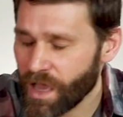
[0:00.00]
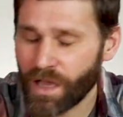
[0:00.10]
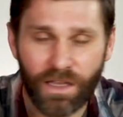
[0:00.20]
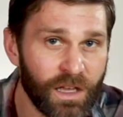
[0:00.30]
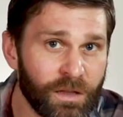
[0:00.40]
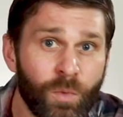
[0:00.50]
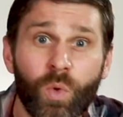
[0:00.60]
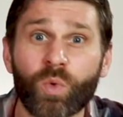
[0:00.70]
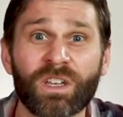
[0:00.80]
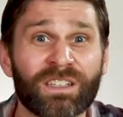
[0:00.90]
Again,
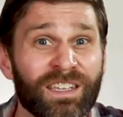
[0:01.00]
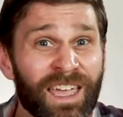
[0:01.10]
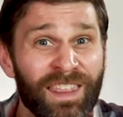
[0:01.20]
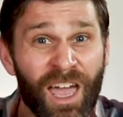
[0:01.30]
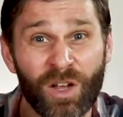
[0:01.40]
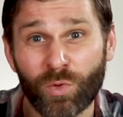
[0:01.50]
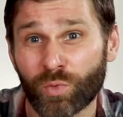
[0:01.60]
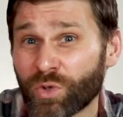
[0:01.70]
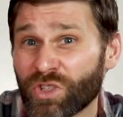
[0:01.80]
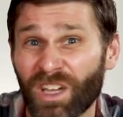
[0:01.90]
we could say that
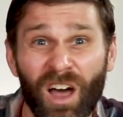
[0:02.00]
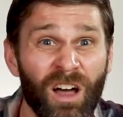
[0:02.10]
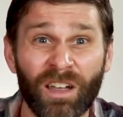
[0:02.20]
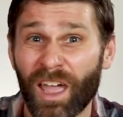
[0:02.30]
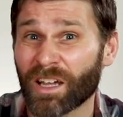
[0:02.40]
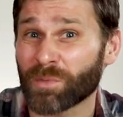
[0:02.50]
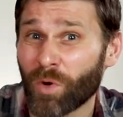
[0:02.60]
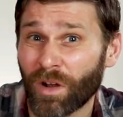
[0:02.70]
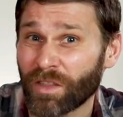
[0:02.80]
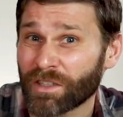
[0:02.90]
Ruxiang Xiang acts
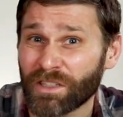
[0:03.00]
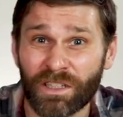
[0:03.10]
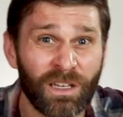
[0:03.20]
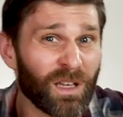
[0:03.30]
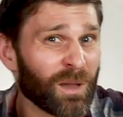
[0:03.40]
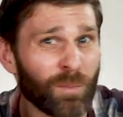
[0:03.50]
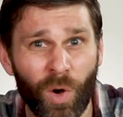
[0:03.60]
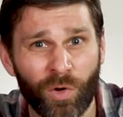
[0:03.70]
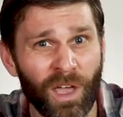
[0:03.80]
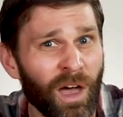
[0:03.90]
more on the qi and
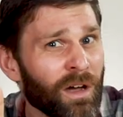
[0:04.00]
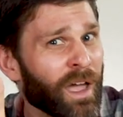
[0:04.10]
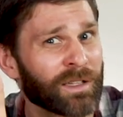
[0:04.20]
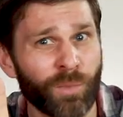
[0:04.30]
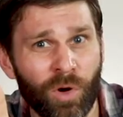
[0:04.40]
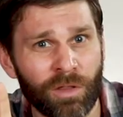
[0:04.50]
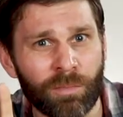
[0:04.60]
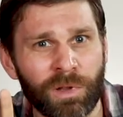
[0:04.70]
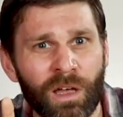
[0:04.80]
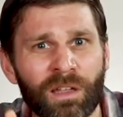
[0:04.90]
Mo Yao acts more on the
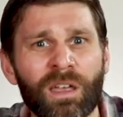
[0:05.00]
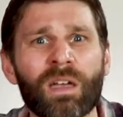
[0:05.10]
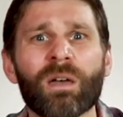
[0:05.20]
blood,